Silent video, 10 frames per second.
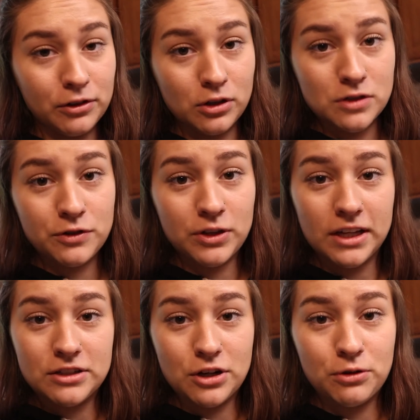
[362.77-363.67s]
those of you
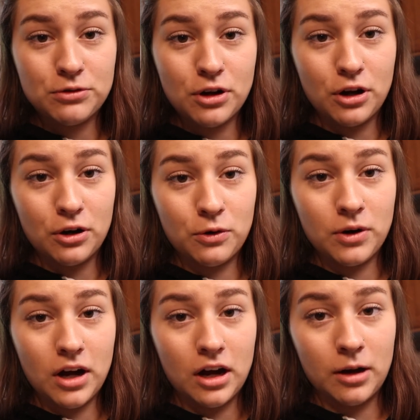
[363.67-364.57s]
that don't
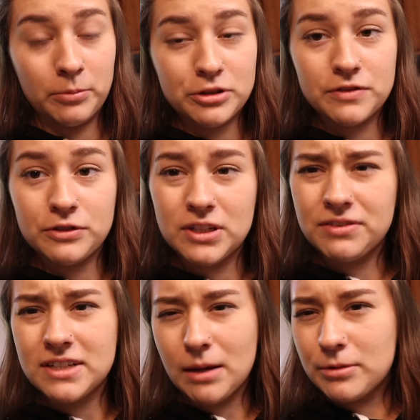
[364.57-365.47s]
know, there's a few
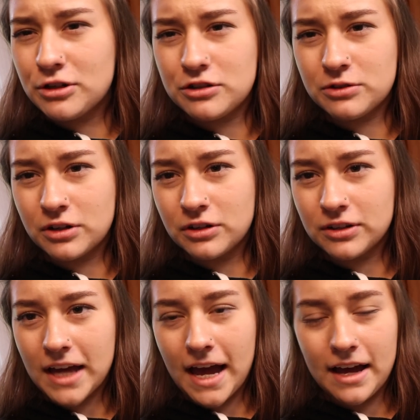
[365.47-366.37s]
different temperatures you can
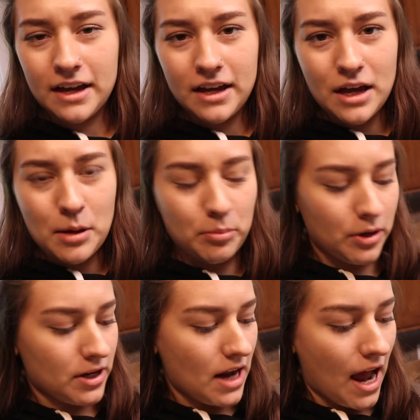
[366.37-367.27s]
cook at,
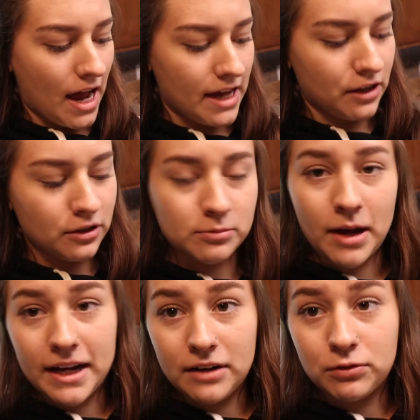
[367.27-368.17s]
but I cook
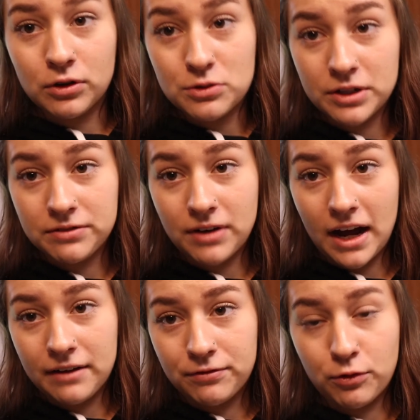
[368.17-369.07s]
mine at
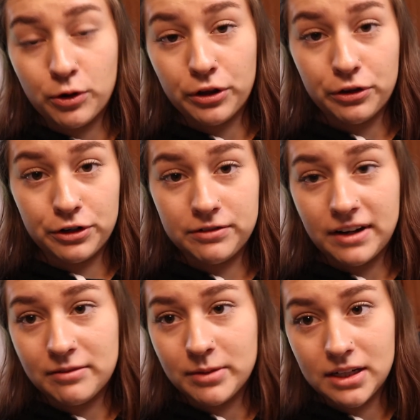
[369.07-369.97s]
425 for
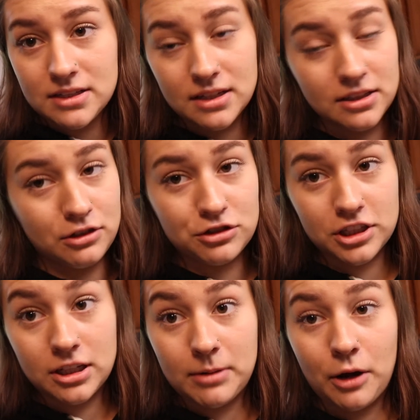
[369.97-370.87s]
35 minutes, and they usually
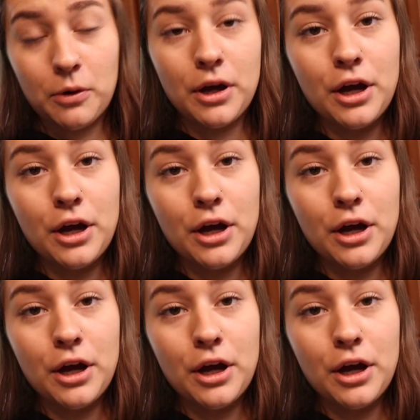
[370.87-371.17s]
come out